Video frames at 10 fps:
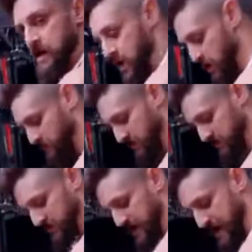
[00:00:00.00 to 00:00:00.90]
Arms at a
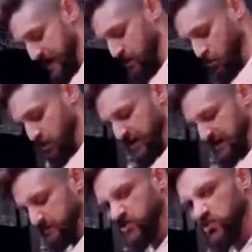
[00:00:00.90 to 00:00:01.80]
slight angle, and
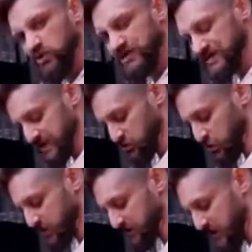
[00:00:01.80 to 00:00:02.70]
I'm squeezing that
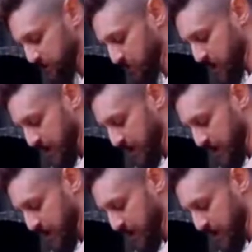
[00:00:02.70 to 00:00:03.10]
tricep.